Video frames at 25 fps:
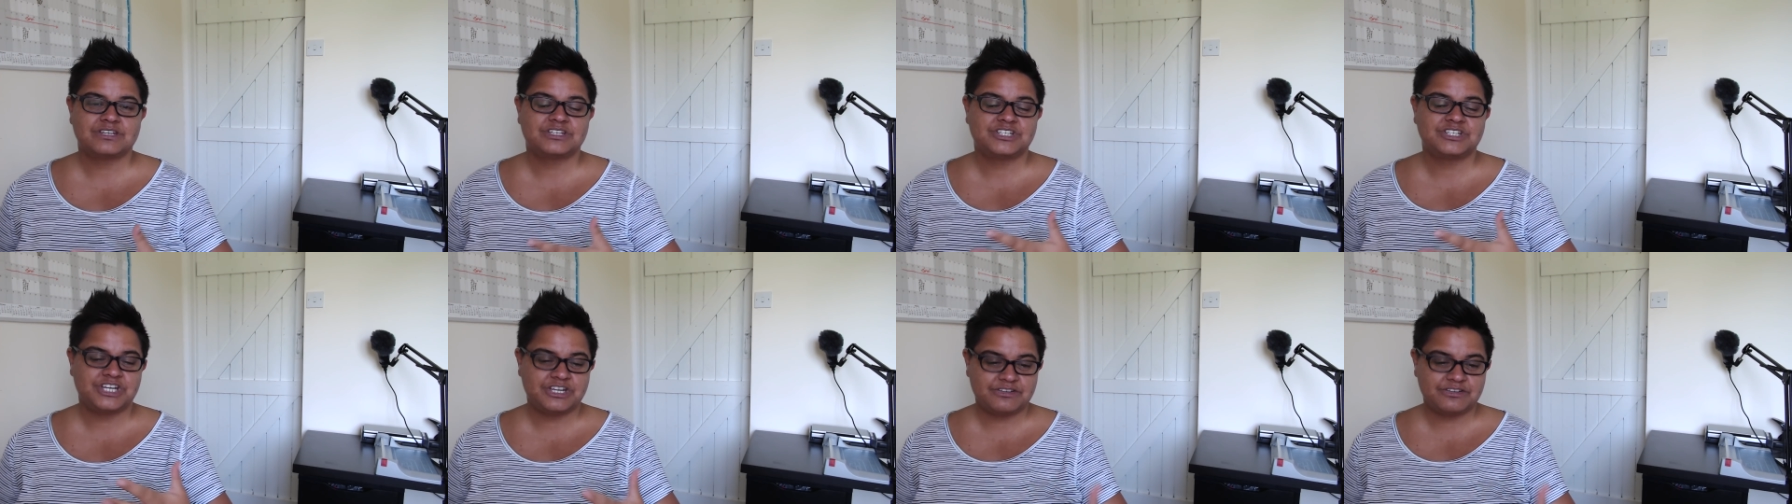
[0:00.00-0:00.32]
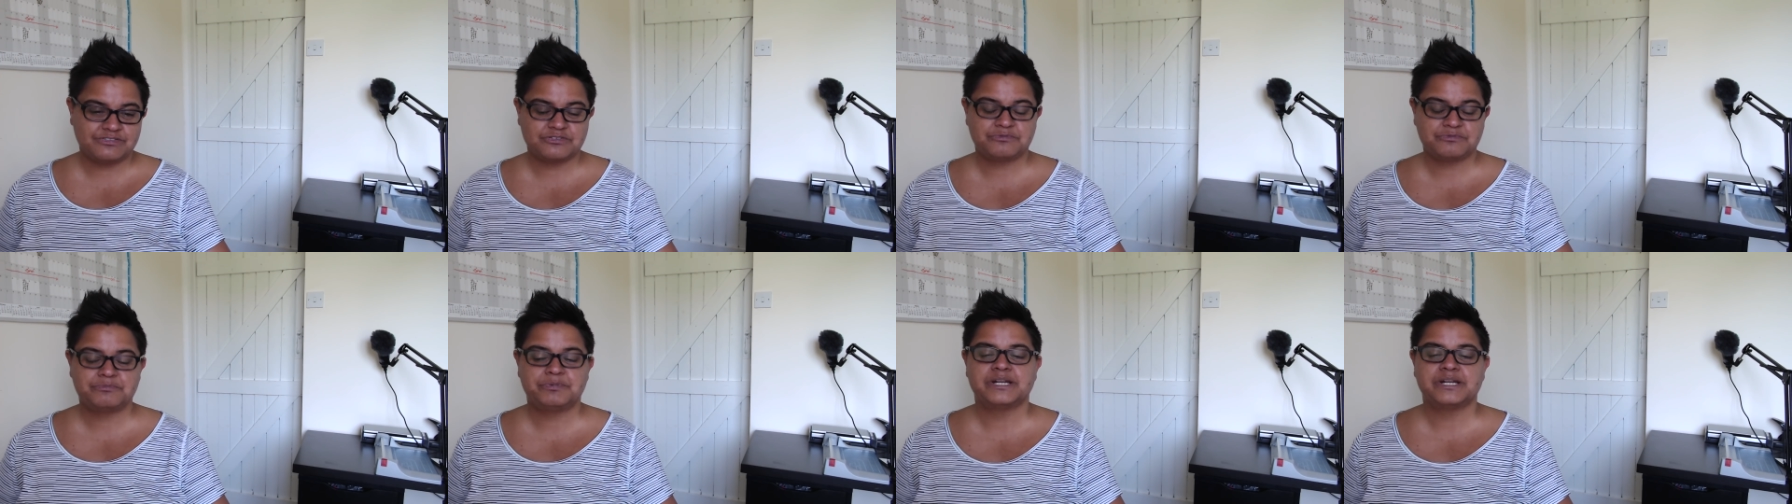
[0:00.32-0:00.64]
Chief
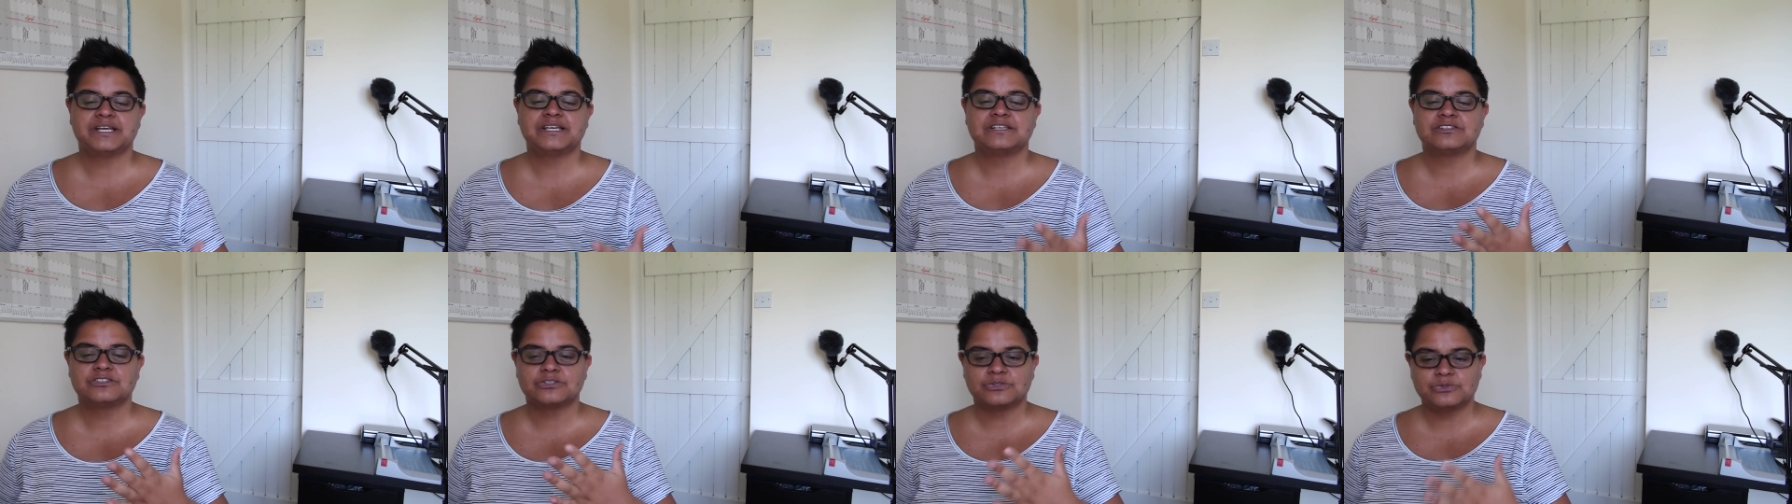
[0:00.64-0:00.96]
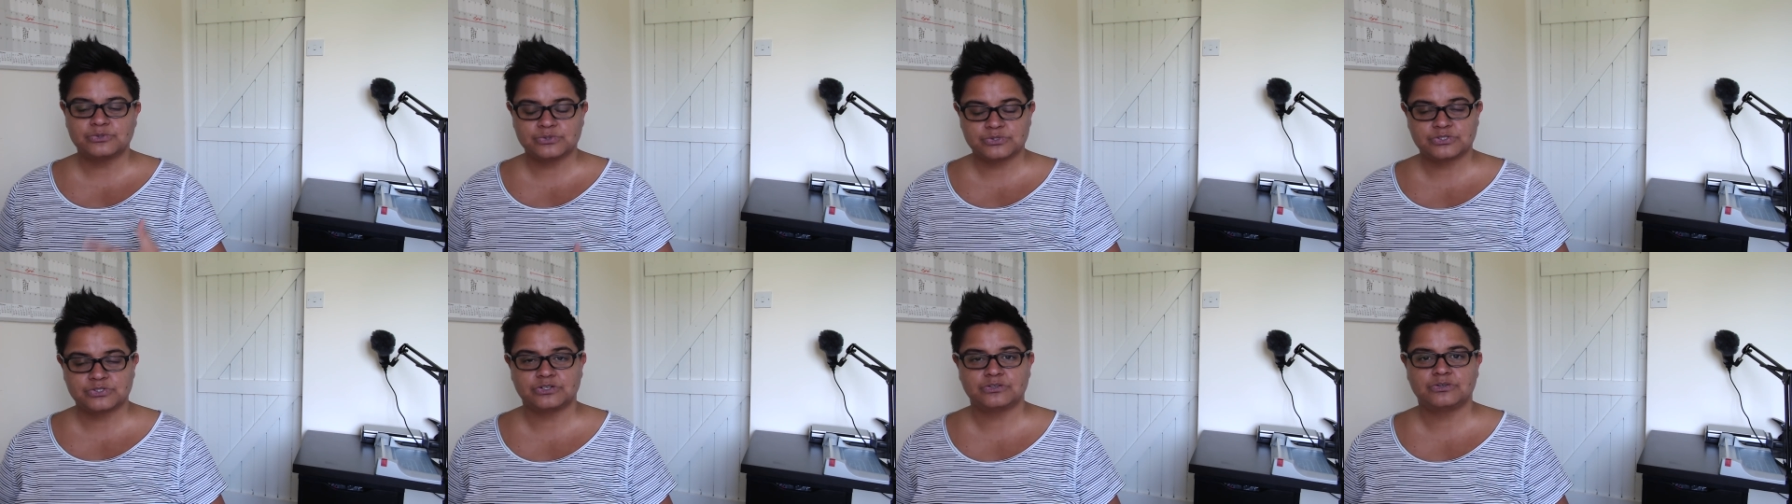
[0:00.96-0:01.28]
of Police,
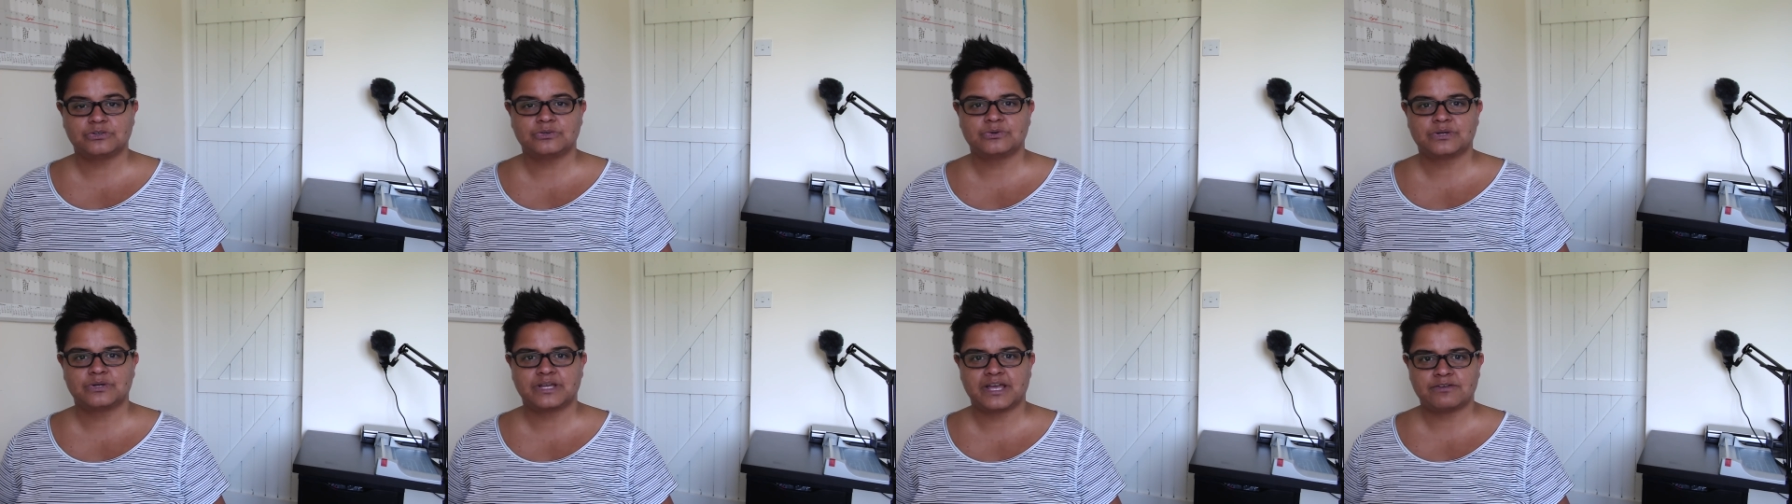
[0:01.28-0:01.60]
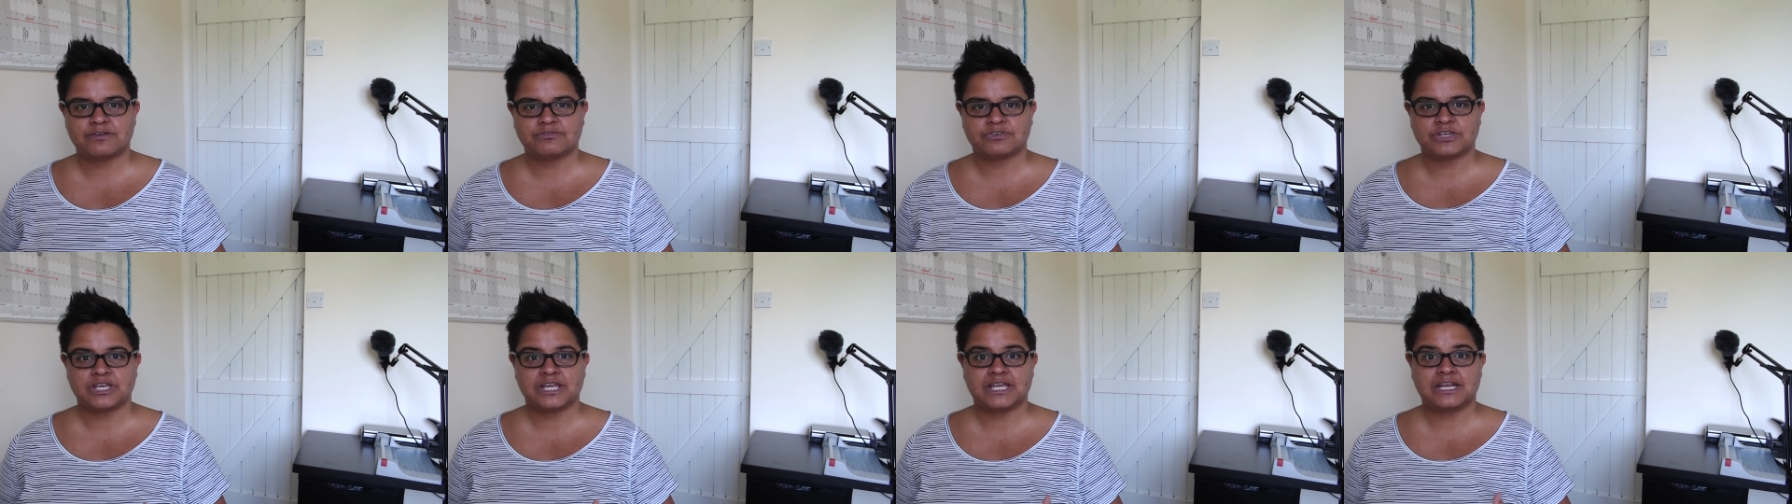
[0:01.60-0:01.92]
also called
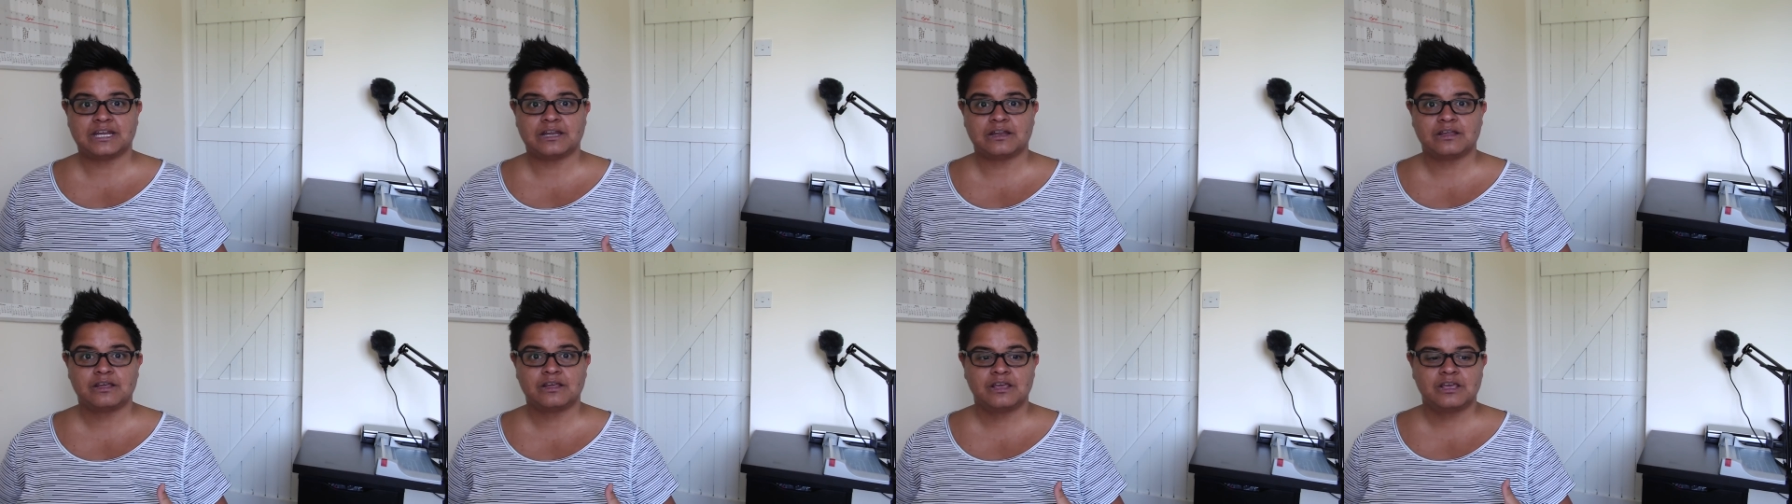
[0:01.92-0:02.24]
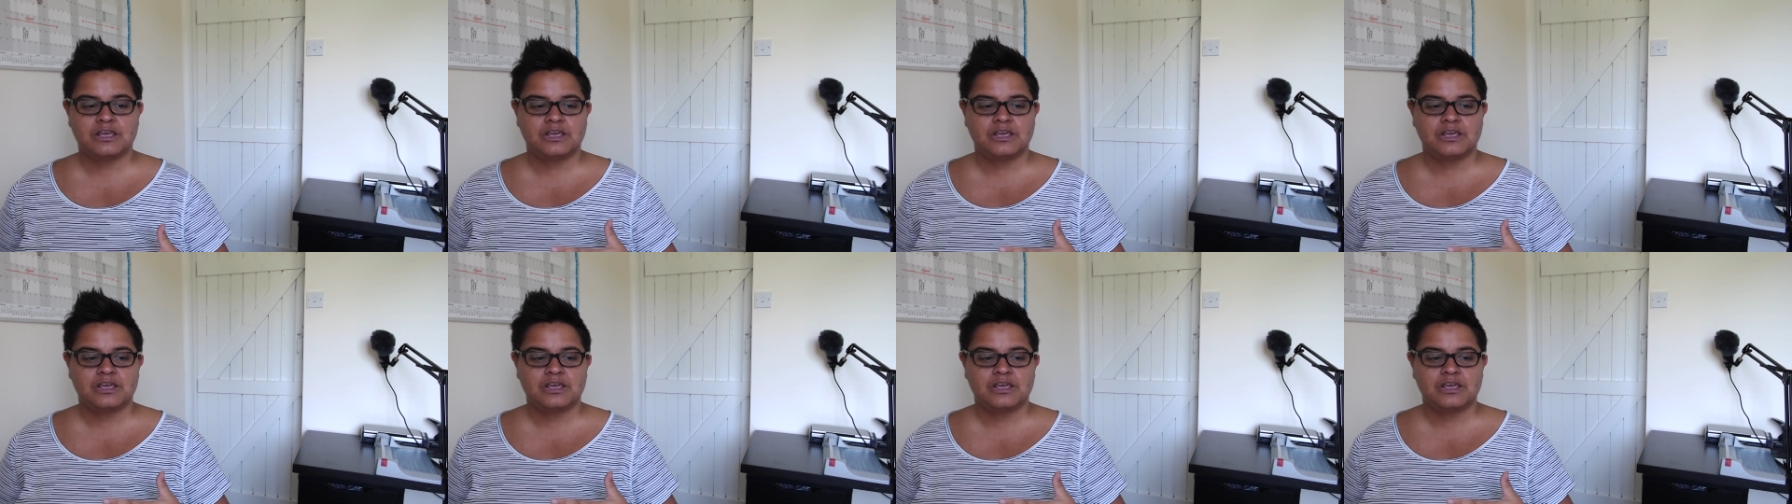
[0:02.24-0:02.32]
Kevin,